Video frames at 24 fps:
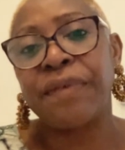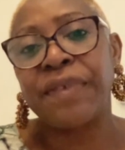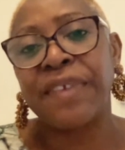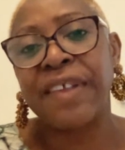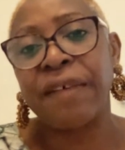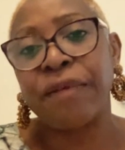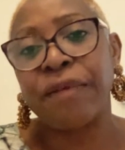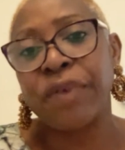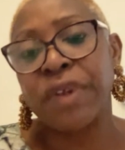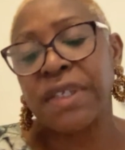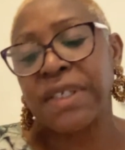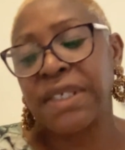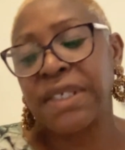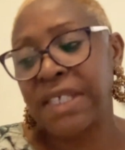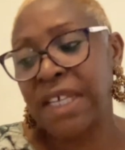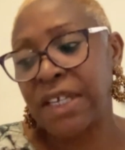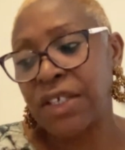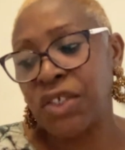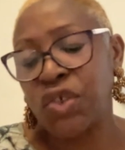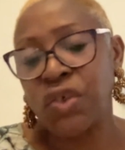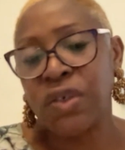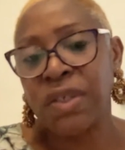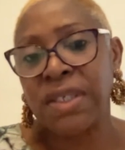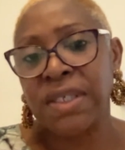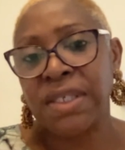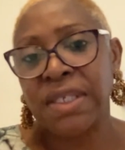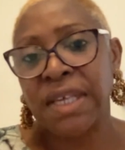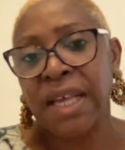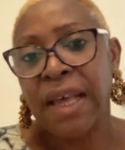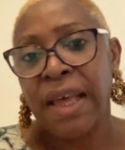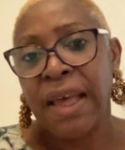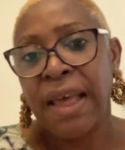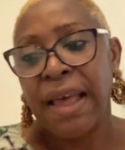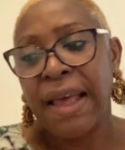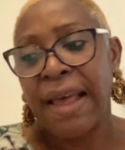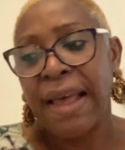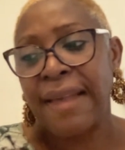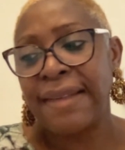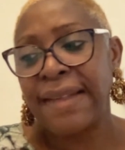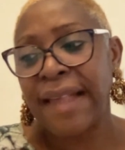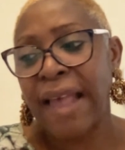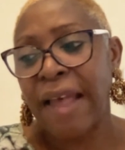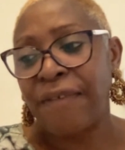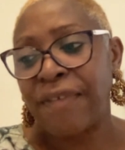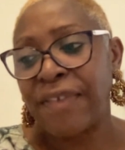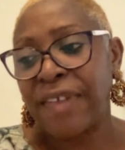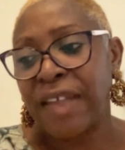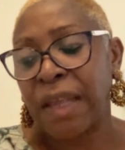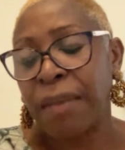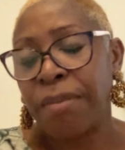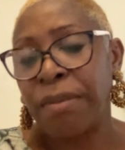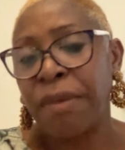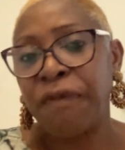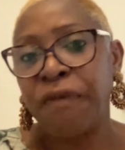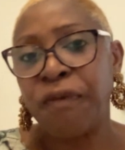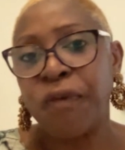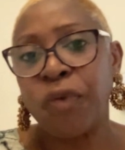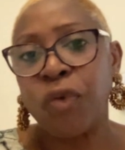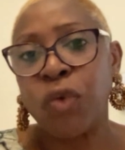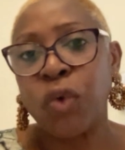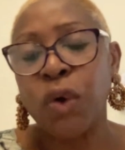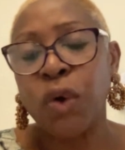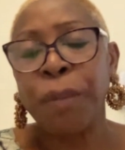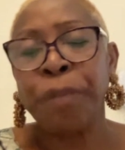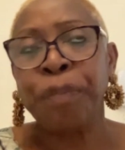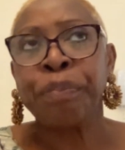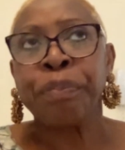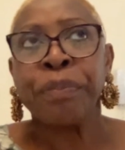several centuries, as I've said before.